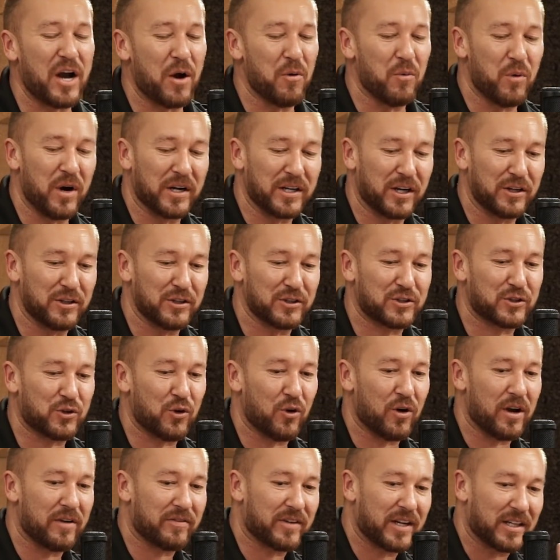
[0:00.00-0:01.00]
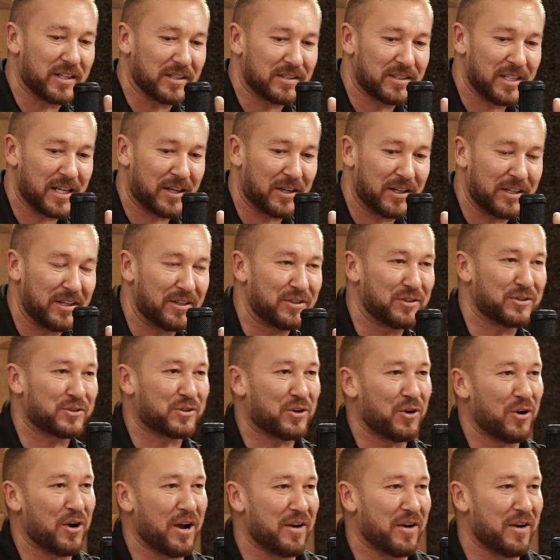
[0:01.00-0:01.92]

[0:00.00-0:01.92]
got one underscore. I've got a second underscore.